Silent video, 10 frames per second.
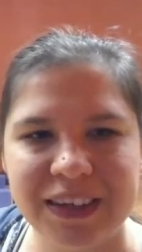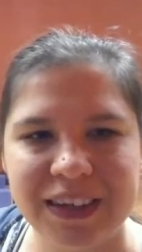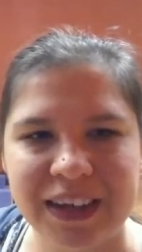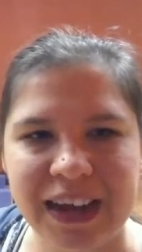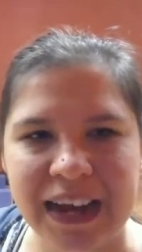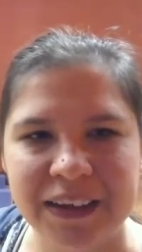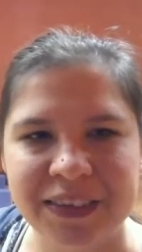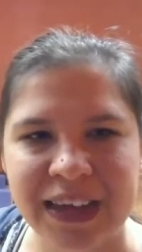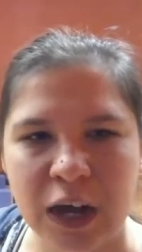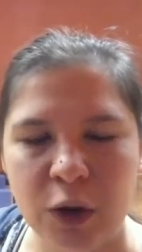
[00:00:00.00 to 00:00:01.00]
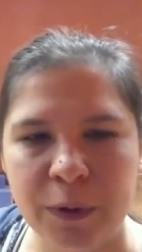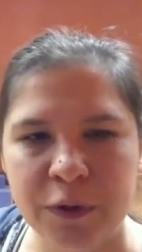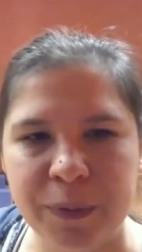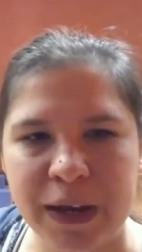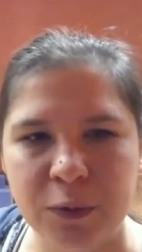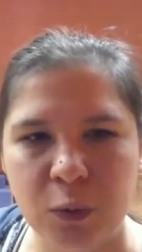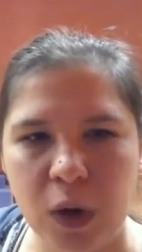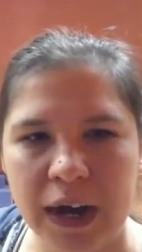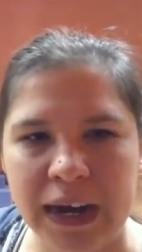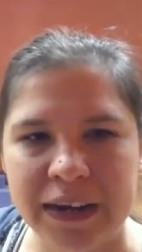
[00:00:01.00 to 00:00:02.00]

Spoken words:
Yeah, as the elbows bend wide,